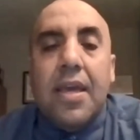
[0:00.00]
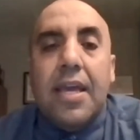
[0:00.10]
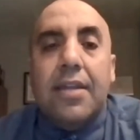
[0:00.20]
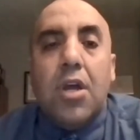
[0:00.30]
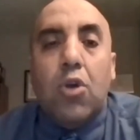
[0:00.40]

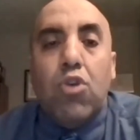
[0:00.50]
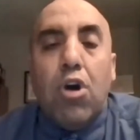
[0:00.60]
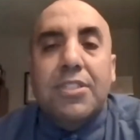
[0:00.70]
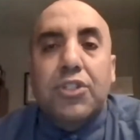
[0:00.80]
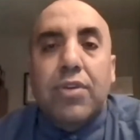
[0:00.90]
in
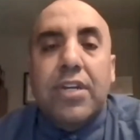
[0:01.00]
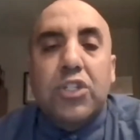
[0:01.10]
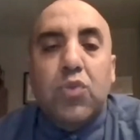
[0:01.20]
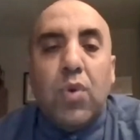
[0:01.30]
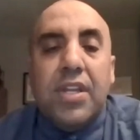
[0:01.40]
Romans 3 and
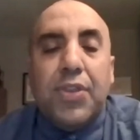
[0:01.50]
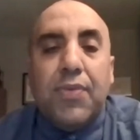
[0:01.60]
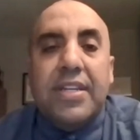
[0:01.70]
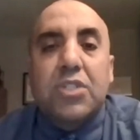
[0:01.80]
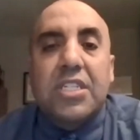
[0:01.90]

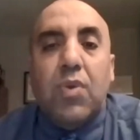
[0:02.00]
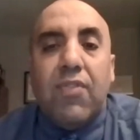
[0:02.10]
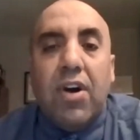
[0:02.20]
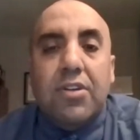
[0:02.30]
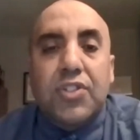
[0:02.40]
23, it says, We've
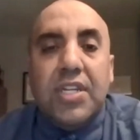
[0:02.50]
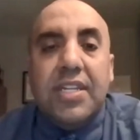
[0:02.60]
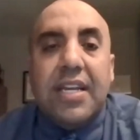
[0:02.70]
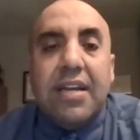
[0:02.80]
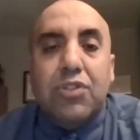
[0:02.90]
all sinned
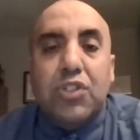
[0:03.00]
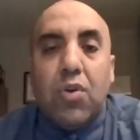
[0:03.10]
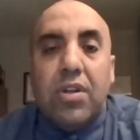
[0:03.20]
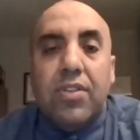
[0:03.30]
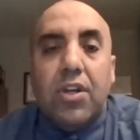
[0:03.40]
and come
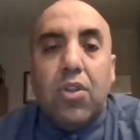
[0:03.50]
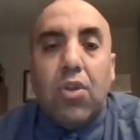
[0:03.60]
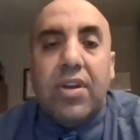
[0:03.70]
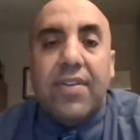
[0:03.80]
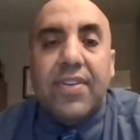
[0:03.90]
short of the
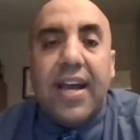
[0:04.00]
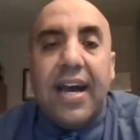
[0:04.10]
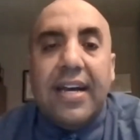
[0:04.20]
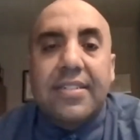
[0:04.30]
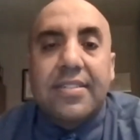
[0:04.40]
glory of
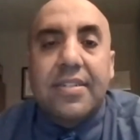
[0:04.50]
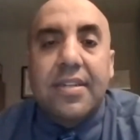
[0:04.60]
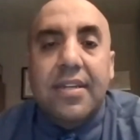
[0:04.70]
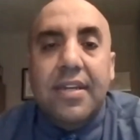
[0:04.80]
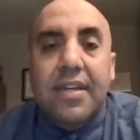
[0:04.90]
God.
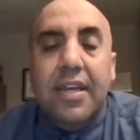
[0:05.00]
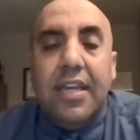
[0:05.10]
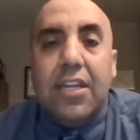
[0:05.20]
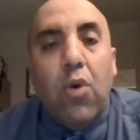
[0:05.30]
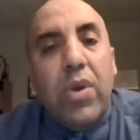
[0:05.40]

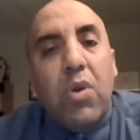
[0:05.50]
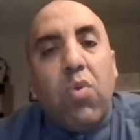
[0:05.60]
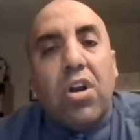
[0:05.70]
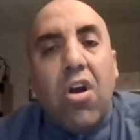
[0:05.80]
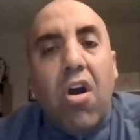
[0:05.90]
You know, we
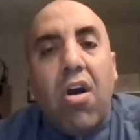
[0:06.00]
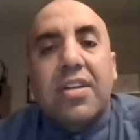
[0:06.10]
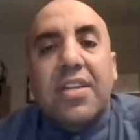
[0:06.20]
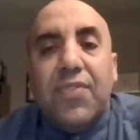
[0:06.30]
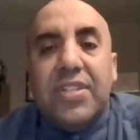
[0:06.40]
work
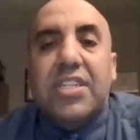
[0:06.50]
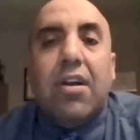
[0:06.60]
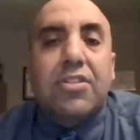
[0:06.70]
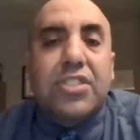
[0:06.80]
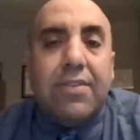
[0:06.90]
hard
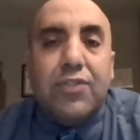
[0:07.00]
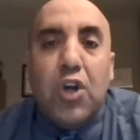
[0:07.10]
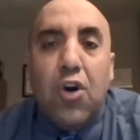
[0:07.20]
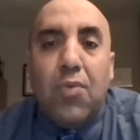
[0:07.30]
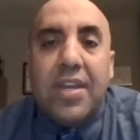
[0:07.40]
convincing ourselves,
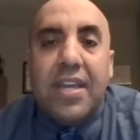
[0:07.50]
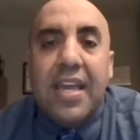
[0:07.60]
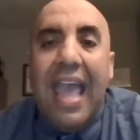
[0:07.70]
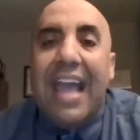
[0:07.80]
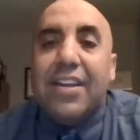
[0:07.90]
don't we,
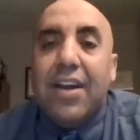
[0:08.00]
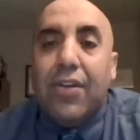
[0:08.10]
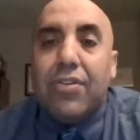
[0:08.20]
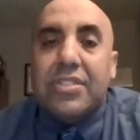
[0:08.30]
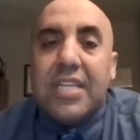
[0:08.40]
and
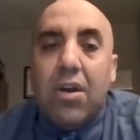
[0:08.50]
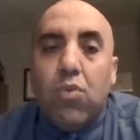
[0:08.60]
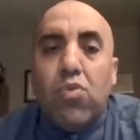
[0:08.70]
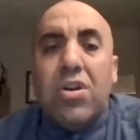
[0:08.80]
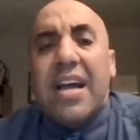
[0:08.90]
others that
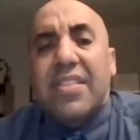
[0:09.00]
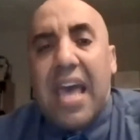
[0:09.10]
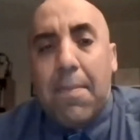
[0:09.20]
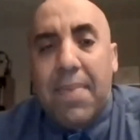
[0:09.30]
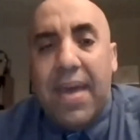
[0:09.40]
we're not
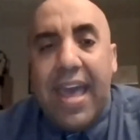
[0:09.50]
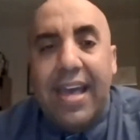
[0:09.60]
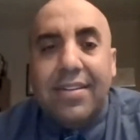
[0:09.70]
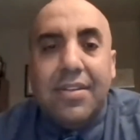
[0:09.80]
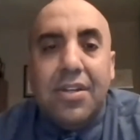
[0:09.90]
that
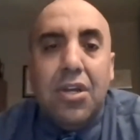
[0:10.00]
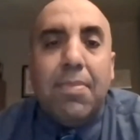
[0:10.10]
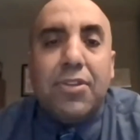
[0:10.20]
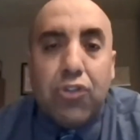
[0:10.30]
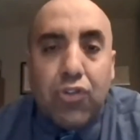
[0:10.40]
bad.
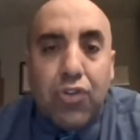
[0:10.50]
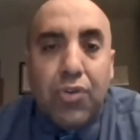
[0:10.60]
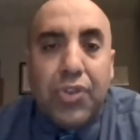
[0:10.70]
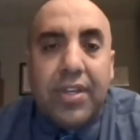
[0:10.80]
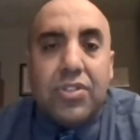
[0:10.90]
But the
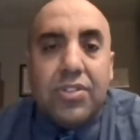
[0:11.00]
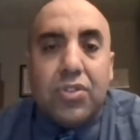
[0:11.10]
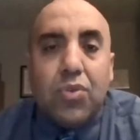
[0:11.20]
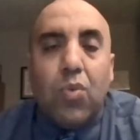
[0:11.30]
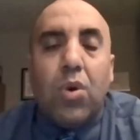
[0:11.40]
truth
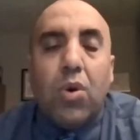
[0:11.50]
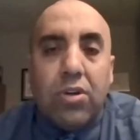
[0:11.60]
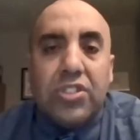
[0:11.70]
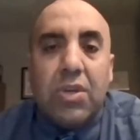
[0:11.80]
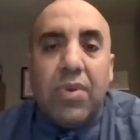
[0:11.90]
is, we're
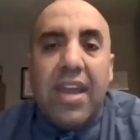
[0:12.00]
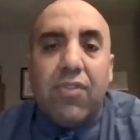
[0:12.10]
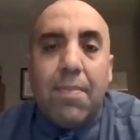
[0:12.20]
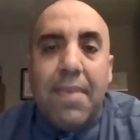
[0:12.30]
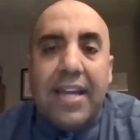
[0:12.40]
worse than we
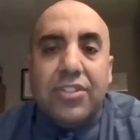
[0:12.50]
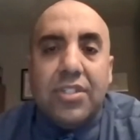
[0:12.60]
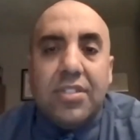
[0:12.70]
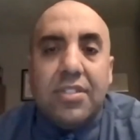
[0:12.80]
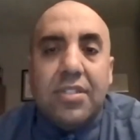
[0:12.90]
ever imagined.